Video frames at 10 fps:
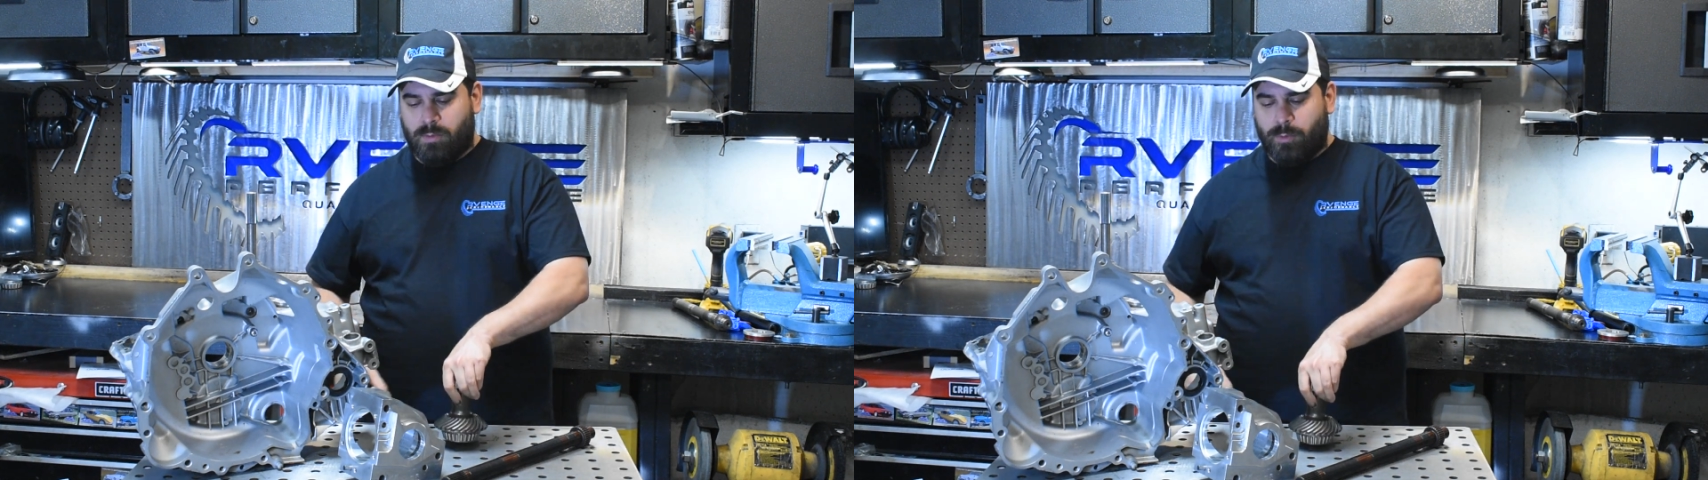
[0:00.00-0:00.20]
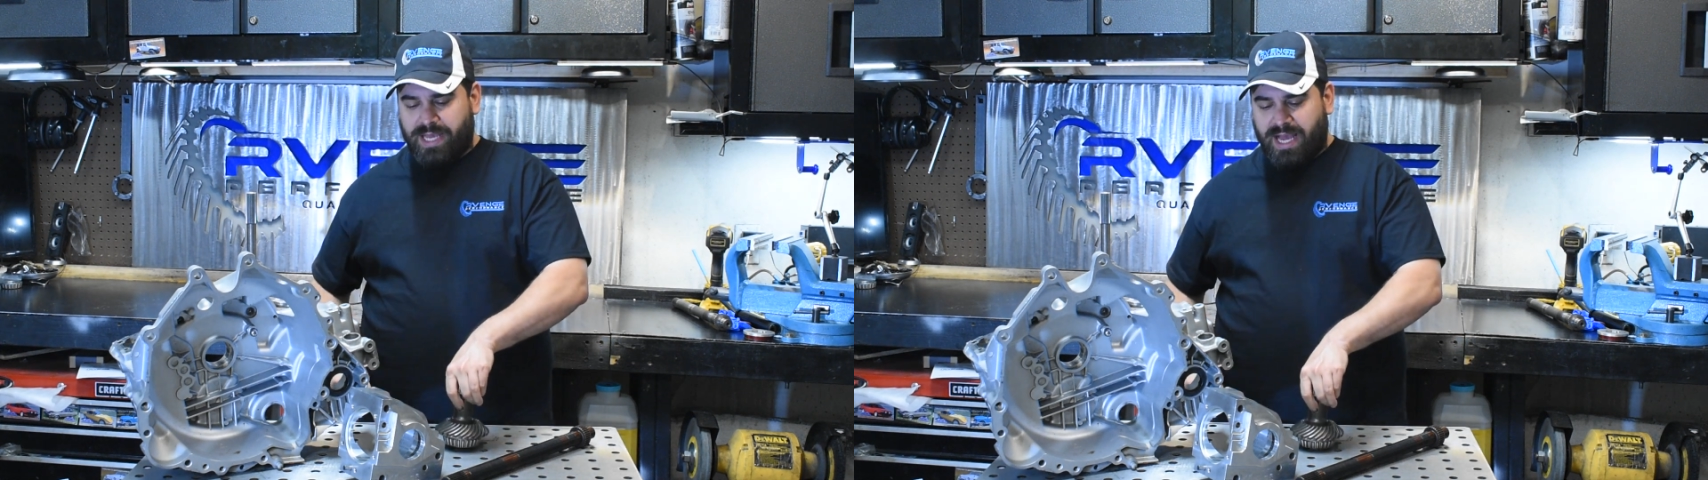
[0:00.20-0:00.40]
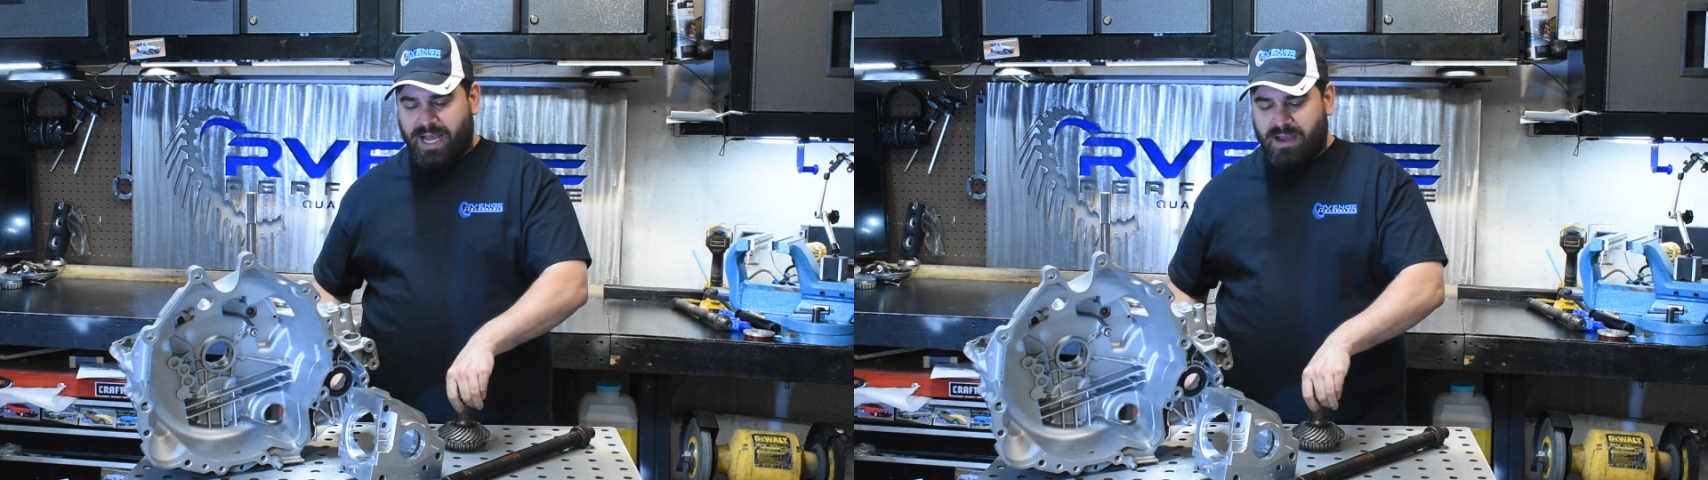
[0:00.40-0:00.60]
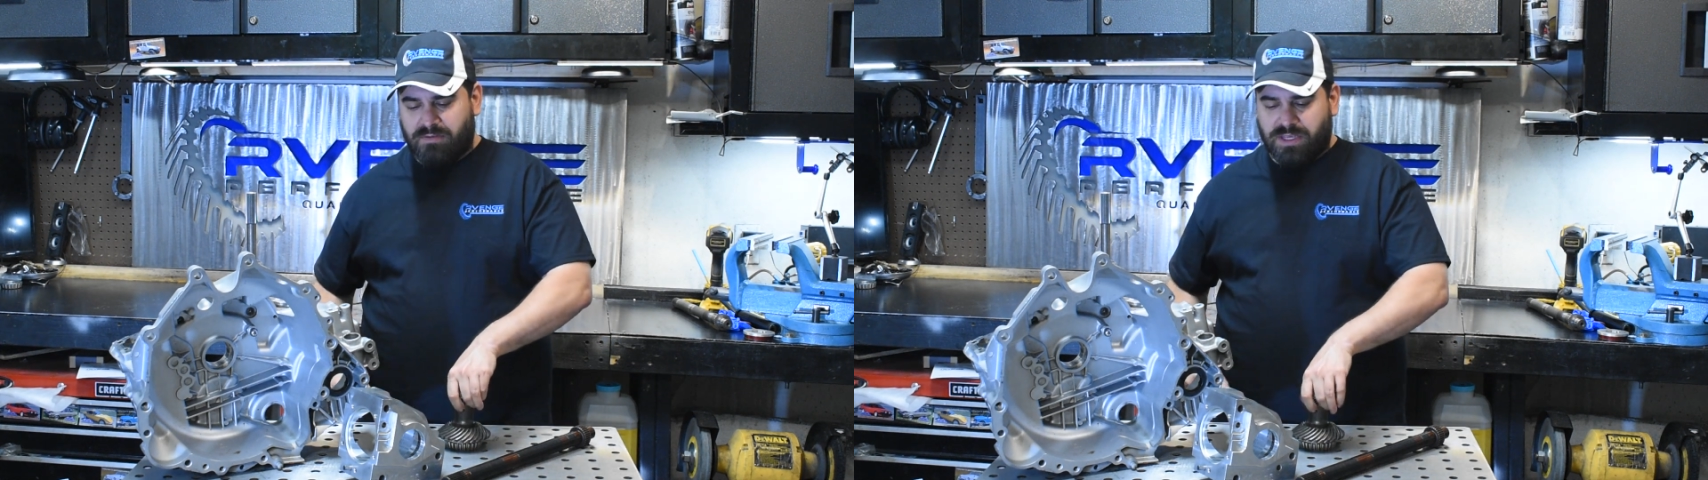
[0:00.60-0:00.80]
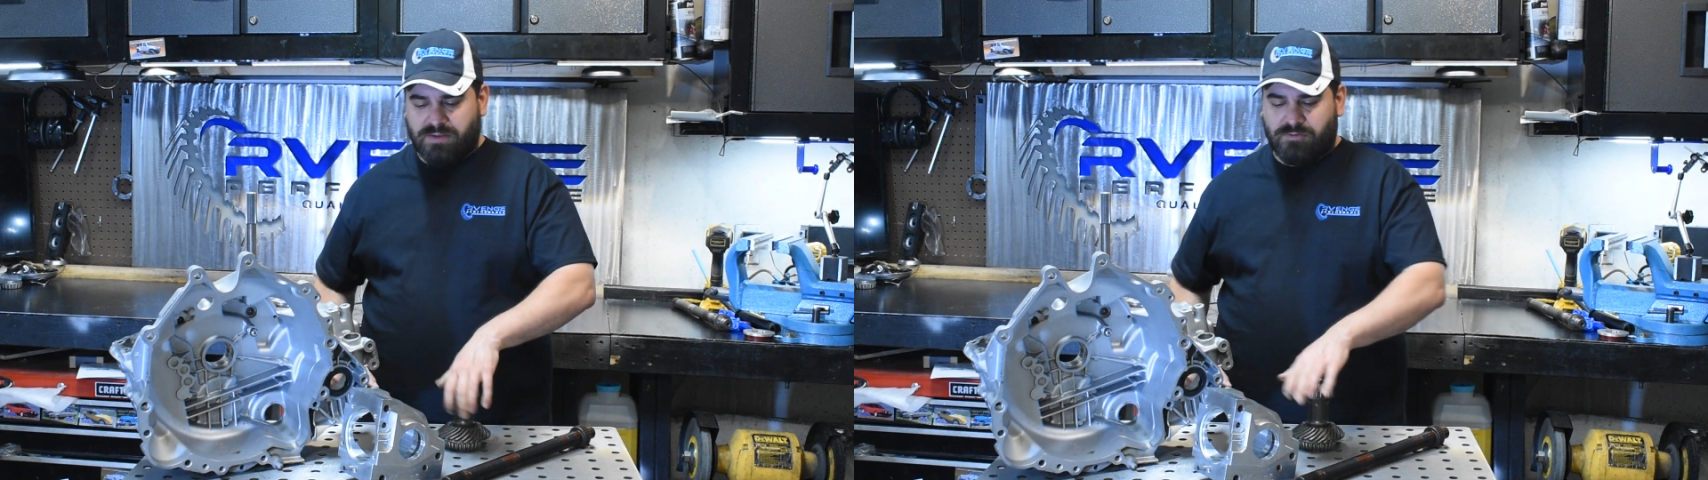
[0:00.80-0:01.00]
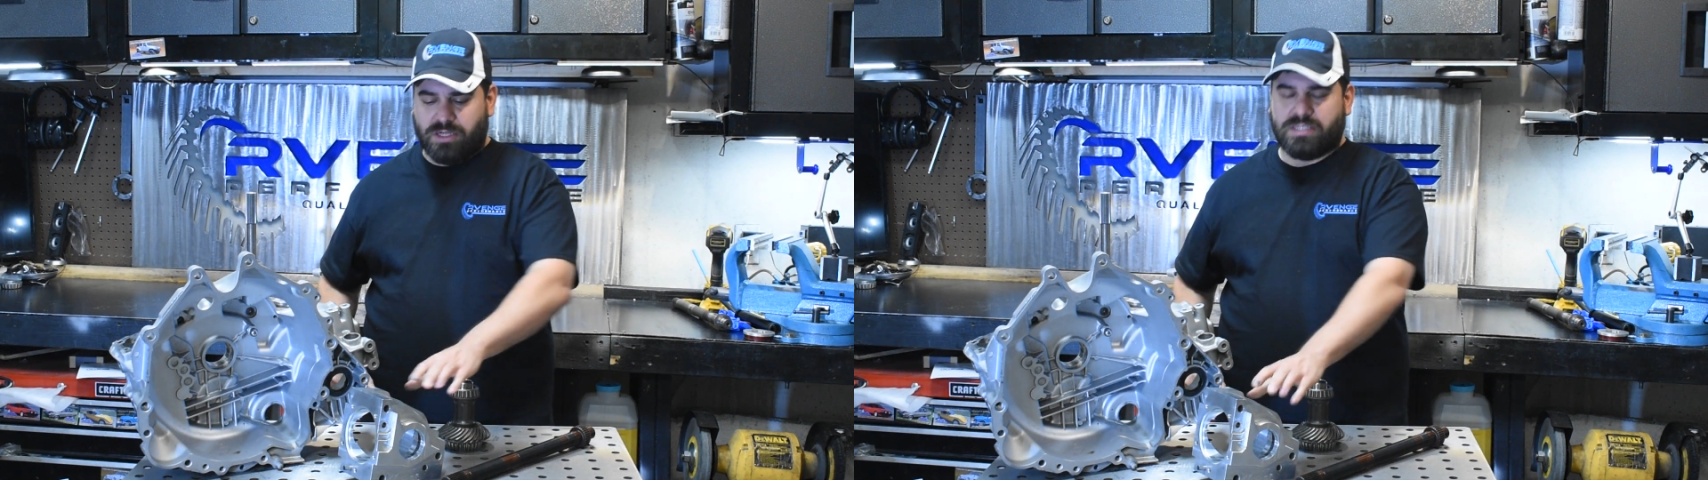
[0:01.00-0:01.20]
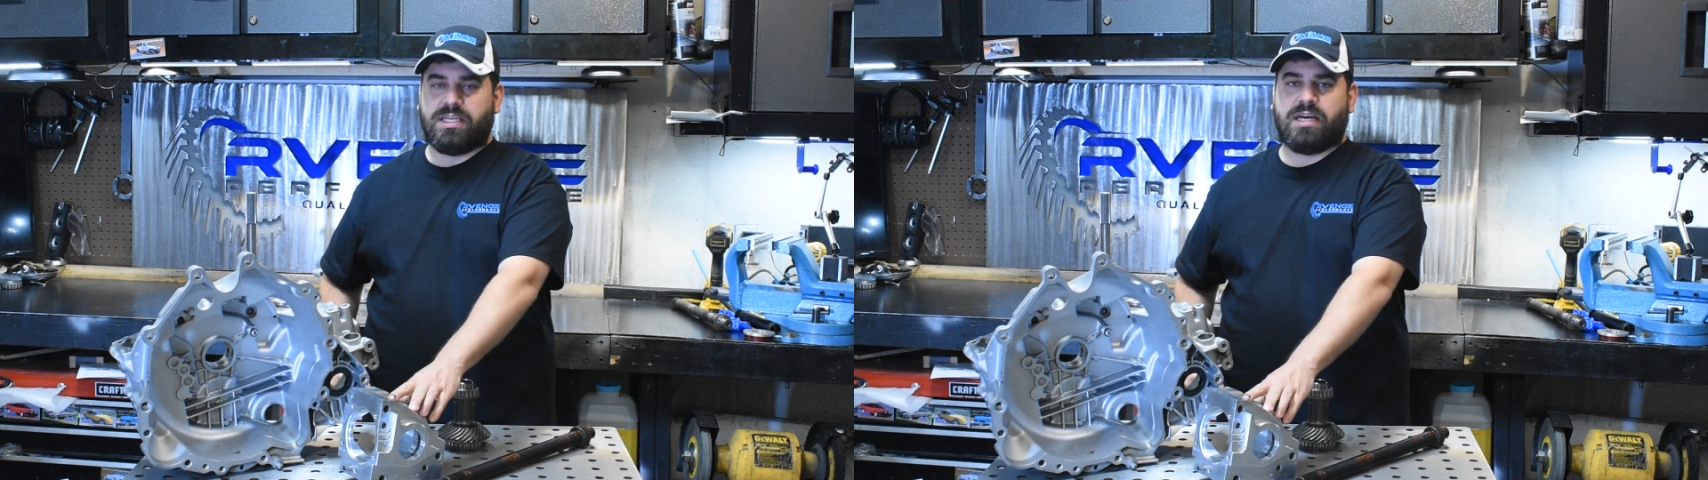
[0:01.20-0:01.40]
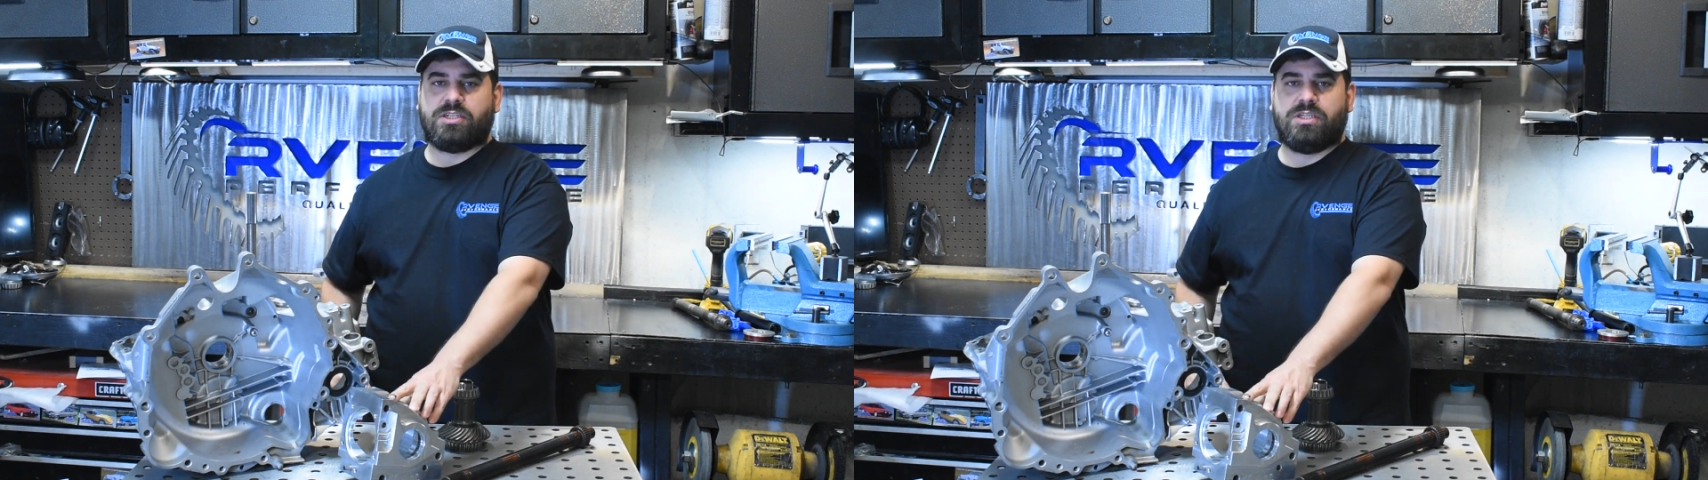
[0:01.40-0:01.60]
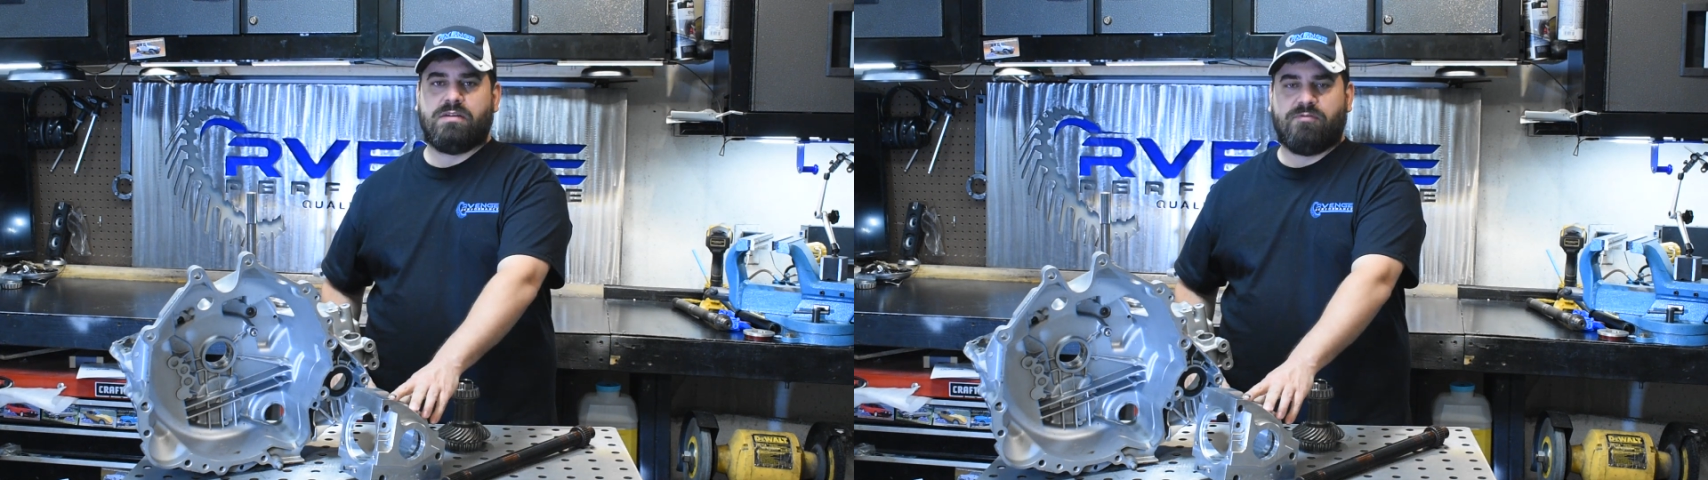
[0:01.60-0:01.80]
We have the front section